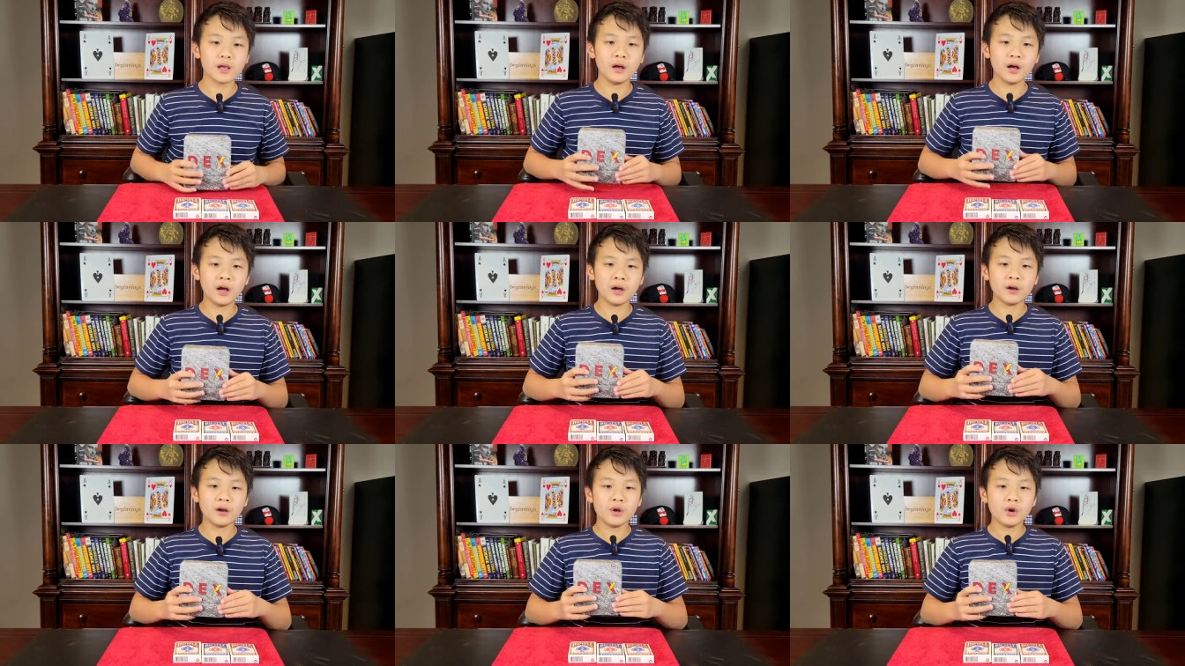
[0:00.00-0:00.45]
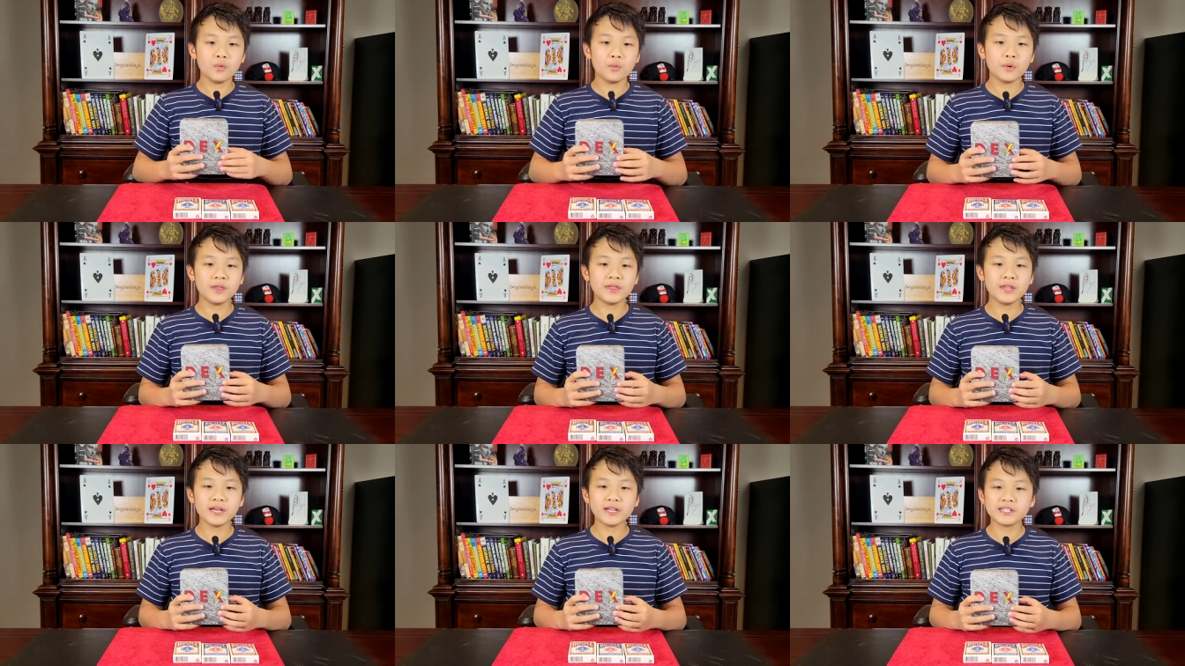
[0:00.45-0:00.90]
Uh,
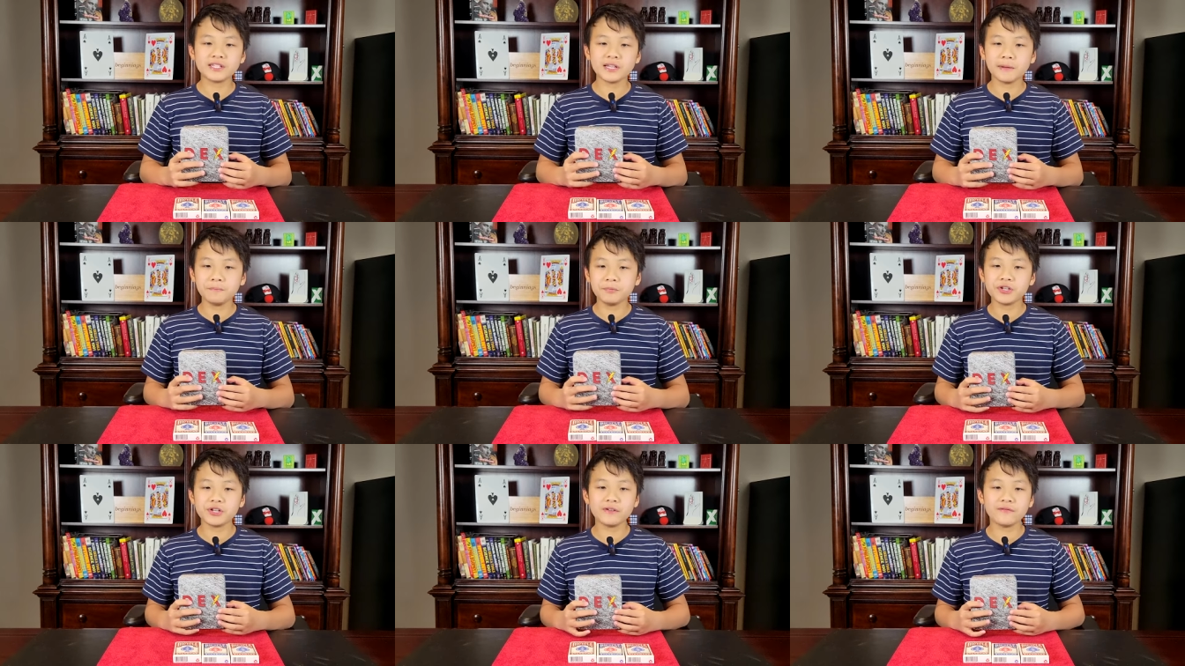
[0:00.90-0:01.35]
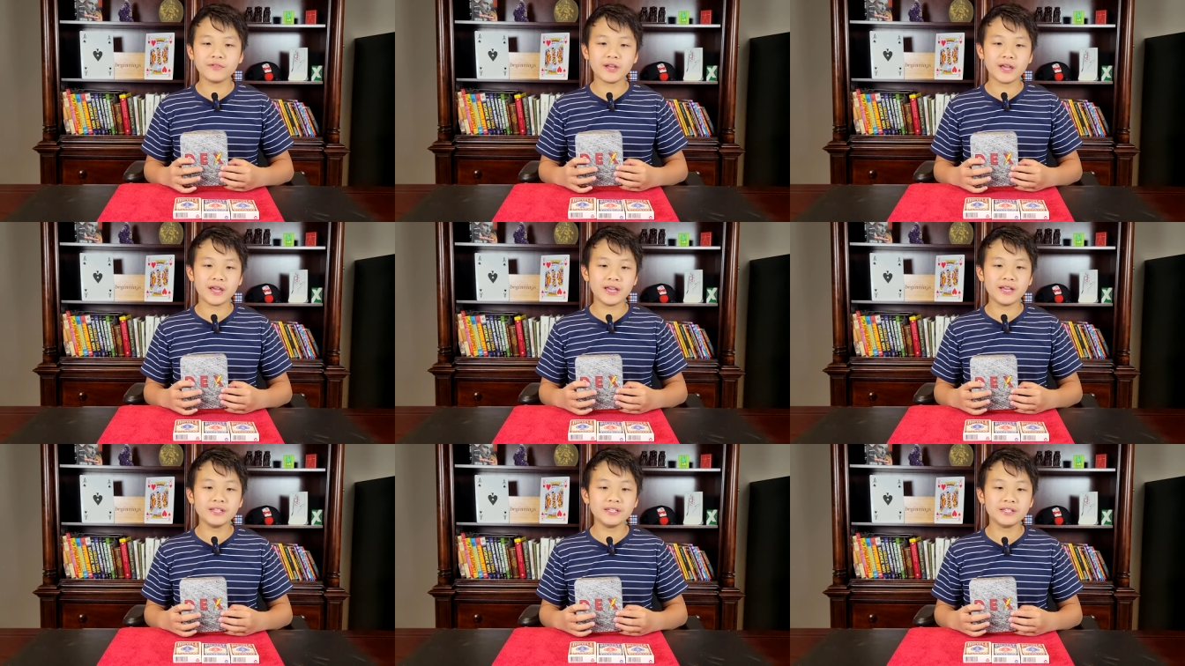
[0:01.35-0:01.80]
with the exception of
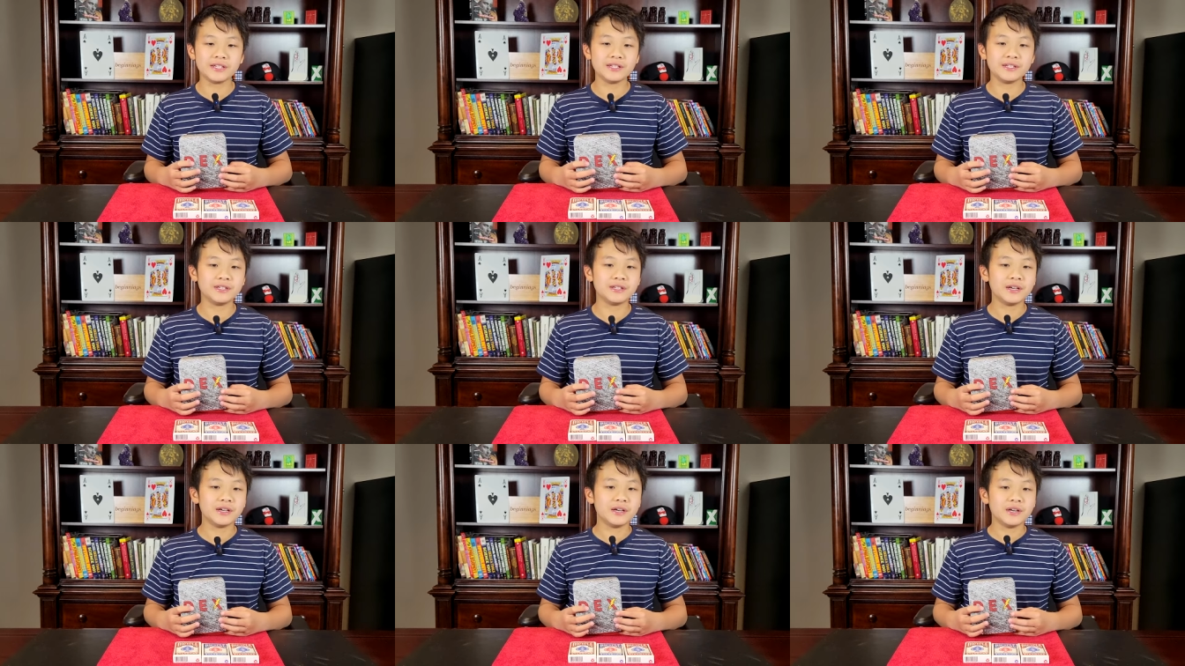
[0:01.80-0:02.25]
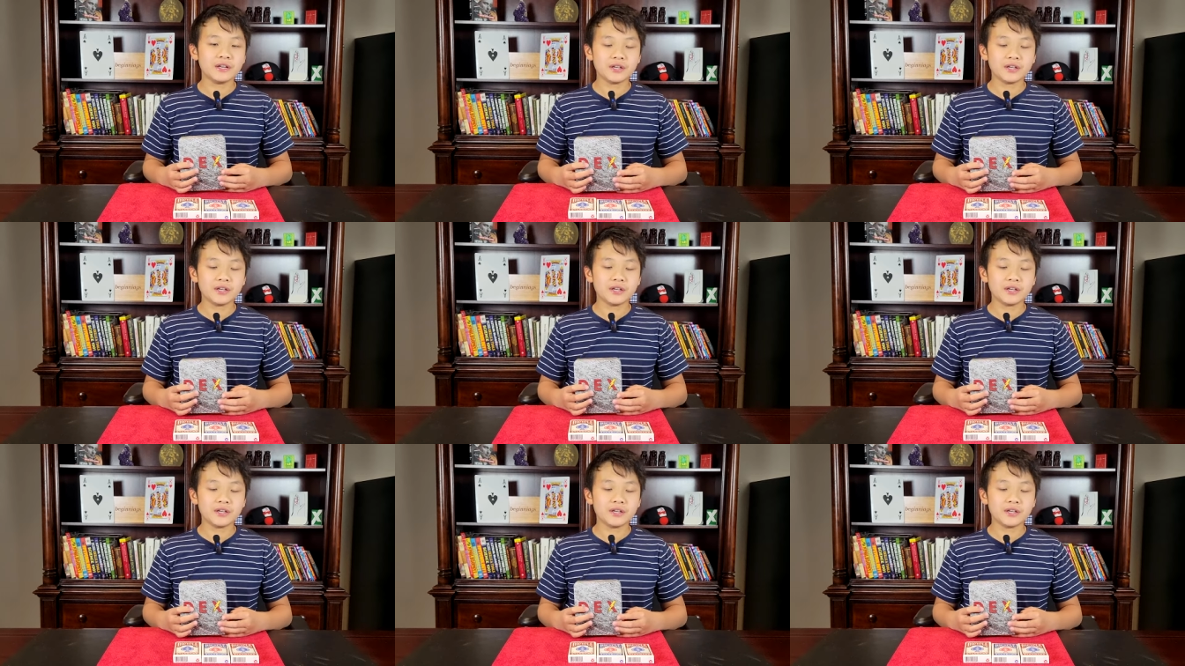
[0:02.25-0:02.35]
the aces,